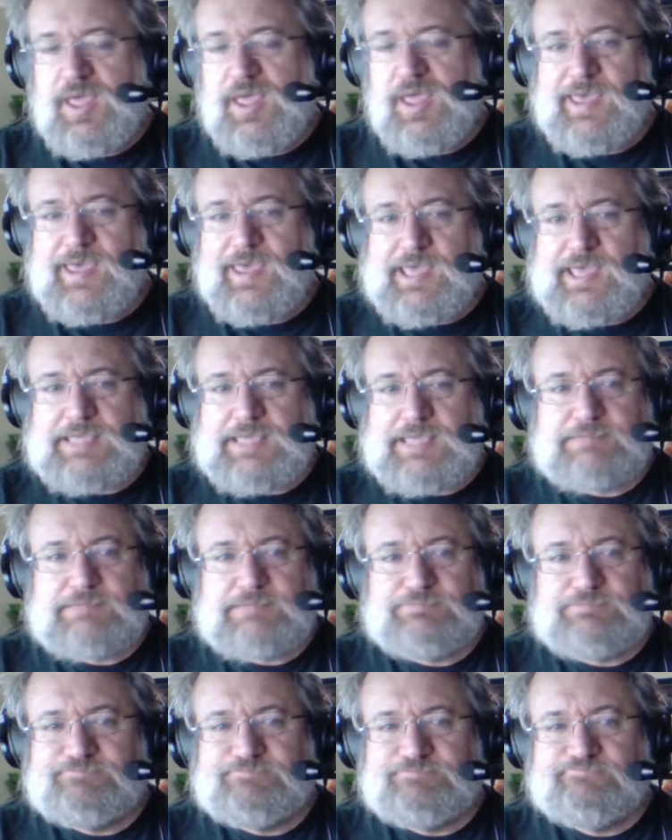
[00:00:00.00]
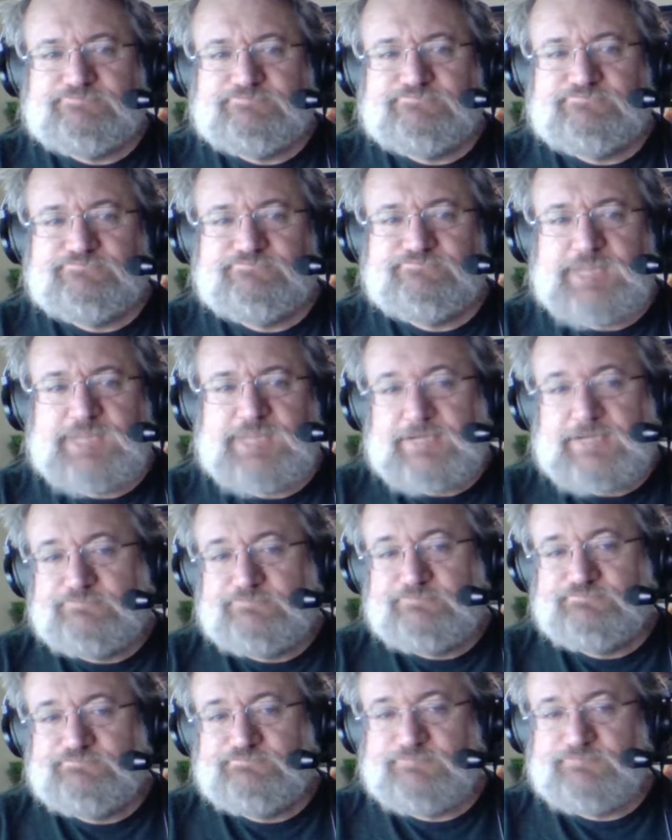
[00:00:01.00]
Um, you know,
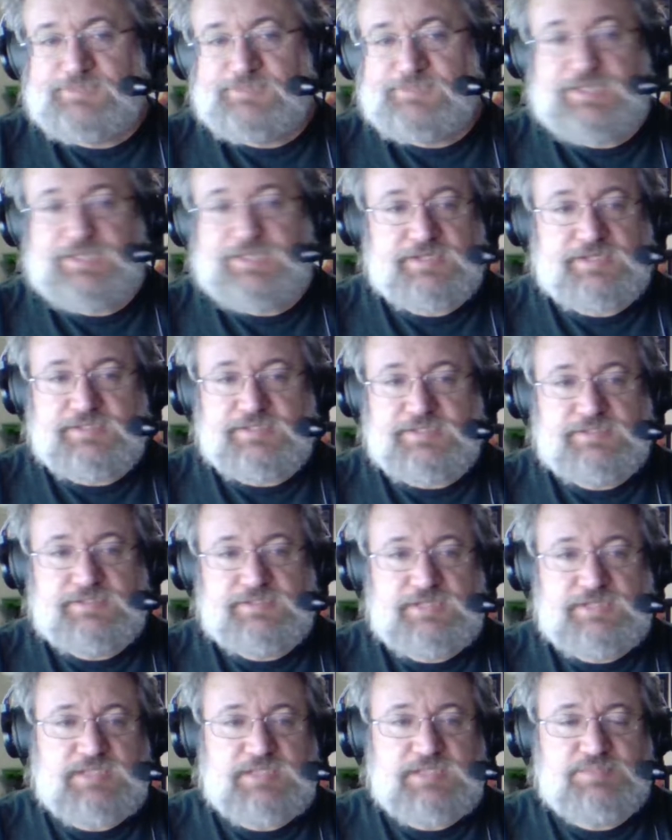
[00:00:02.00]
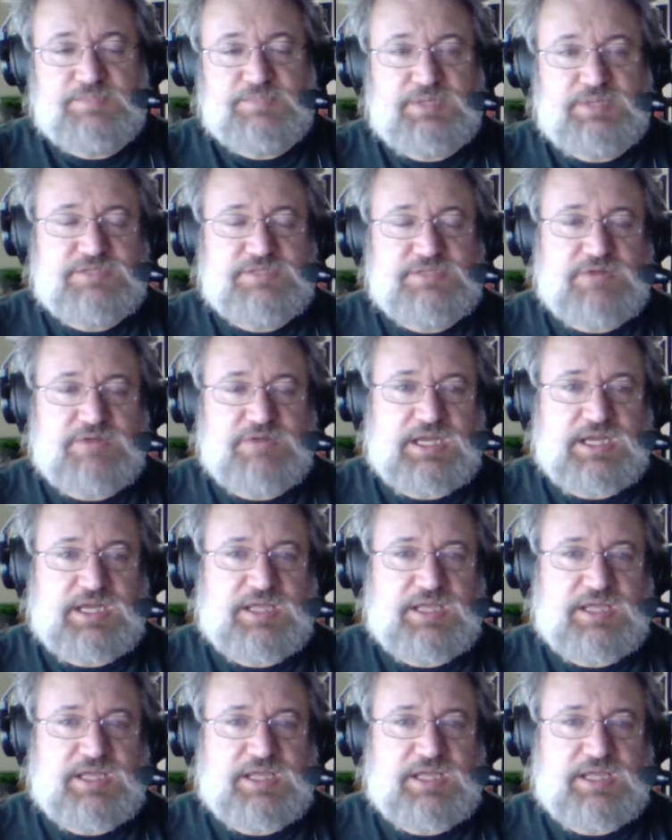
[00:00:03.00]
tons of pins ready.